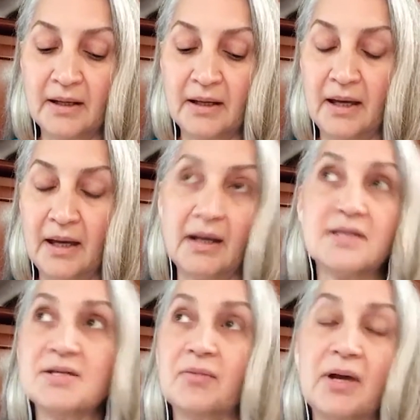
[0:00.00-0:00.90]
and I
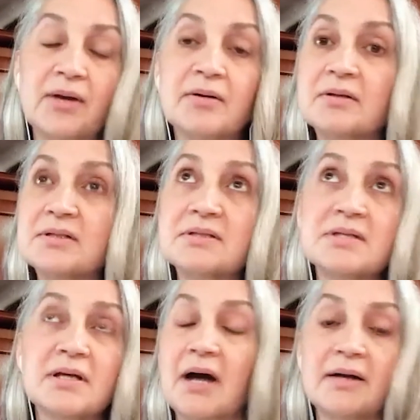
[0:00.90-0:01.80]
surrendered
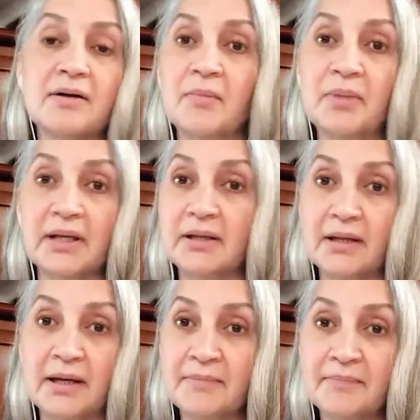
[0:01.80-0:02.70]
to God
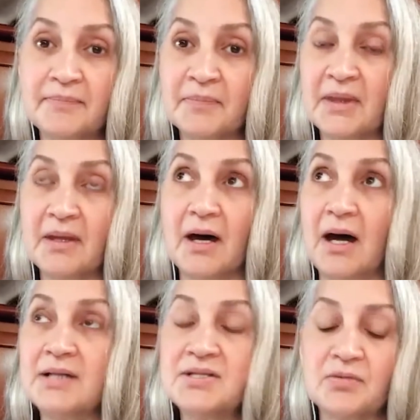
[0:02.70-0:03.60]
completely.
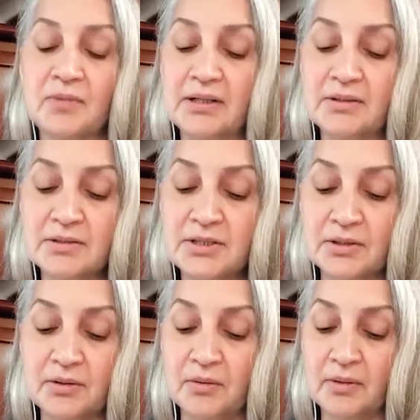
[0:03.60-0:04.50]
I surrendered
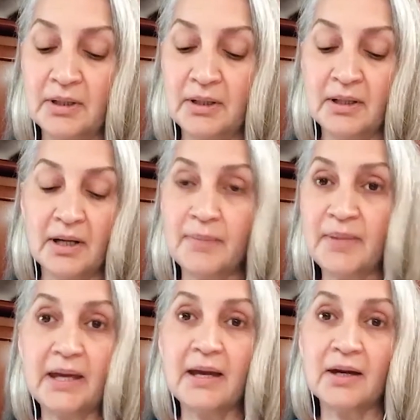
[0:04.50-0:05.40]
to a
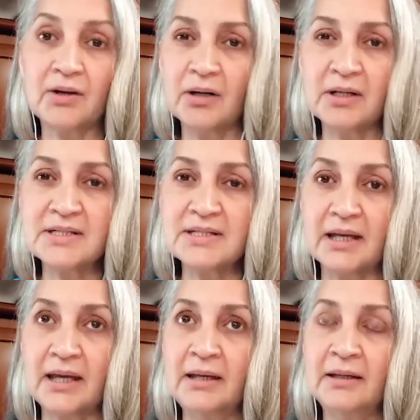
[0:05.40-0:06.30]
being I couldn't see,